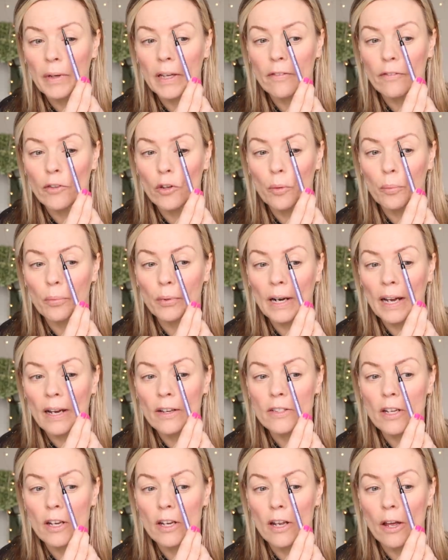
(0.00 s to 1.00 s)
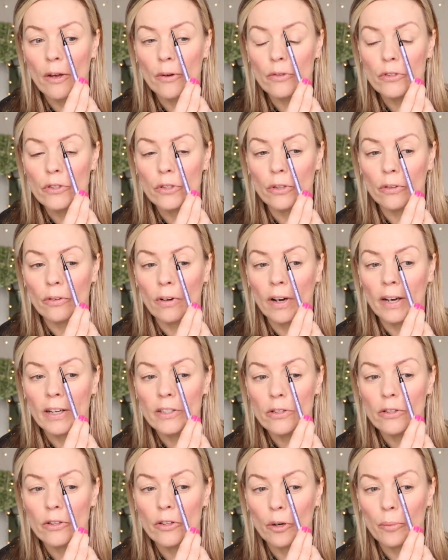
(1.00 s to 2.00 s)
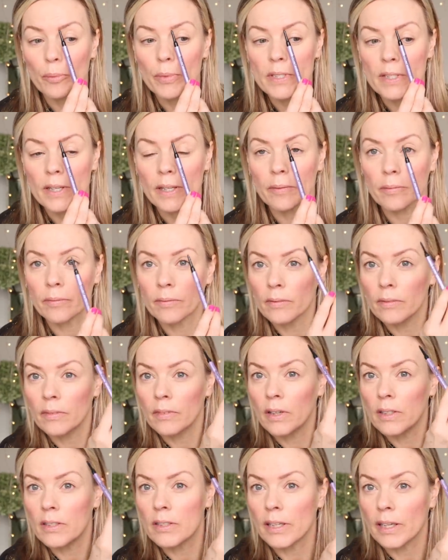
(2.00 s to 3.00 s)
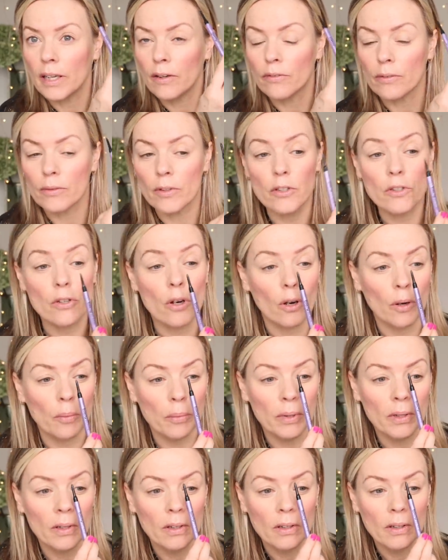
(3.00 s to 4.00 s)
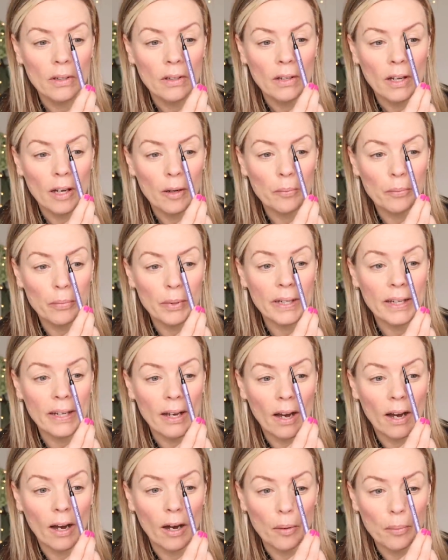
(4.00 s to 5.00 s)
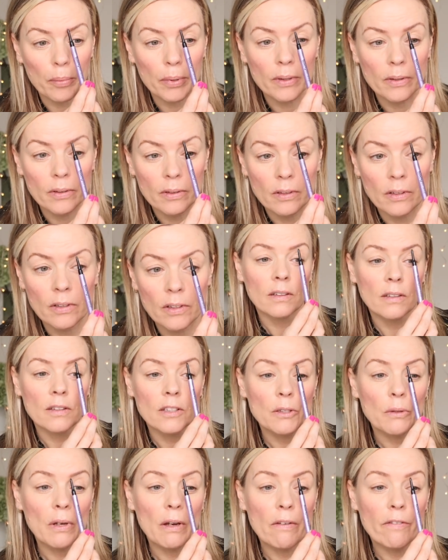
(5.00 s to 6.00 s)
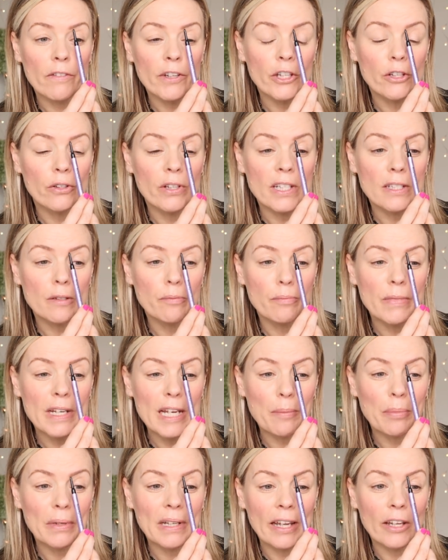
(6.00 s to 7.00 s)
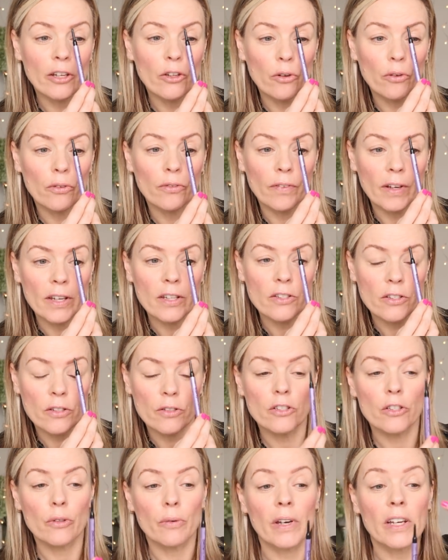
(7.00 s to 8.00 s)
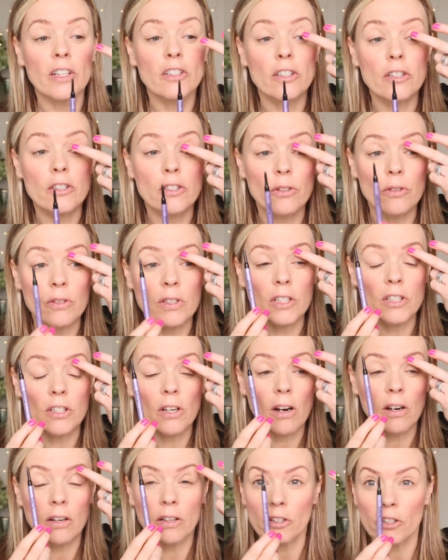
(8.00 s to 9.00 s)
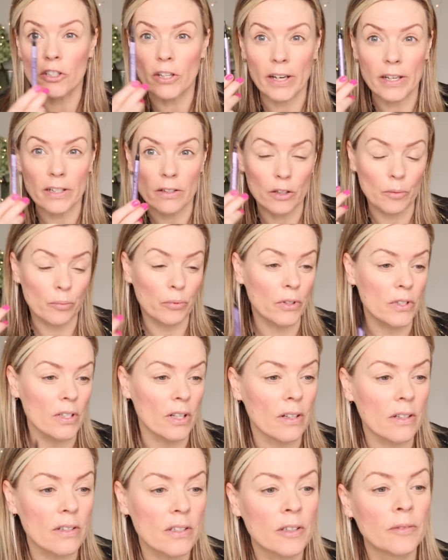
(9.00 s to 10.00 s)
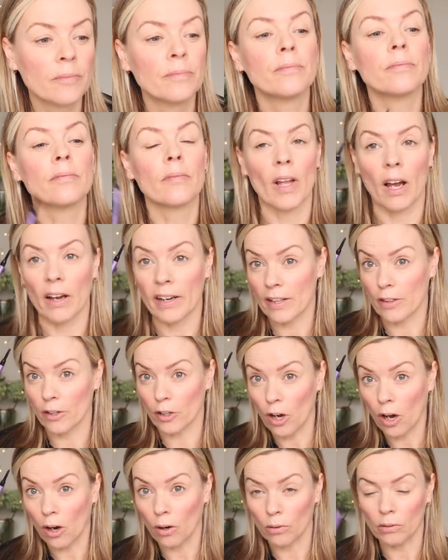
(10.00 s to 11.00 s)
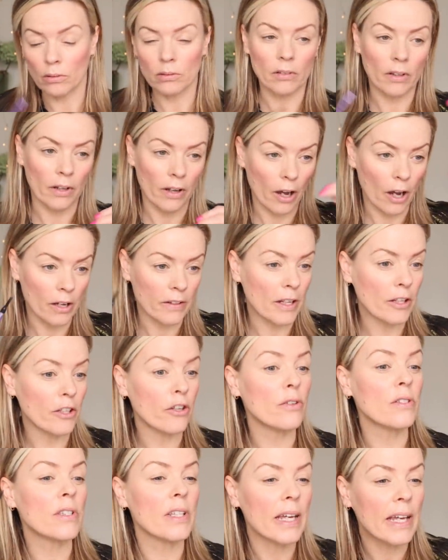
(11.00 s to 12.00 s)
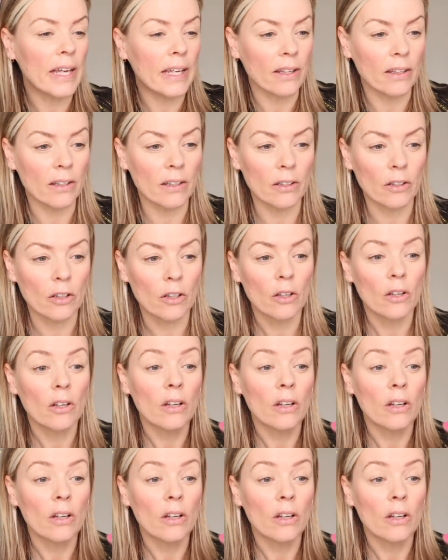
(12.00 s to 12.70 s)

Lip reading: If your brows are low to your eye, do the opposite and take it from the top and bring it up. So however you need to manipulate your face, you do it and just use the darker shade of the product, i.e. the Kohl, and then use the ink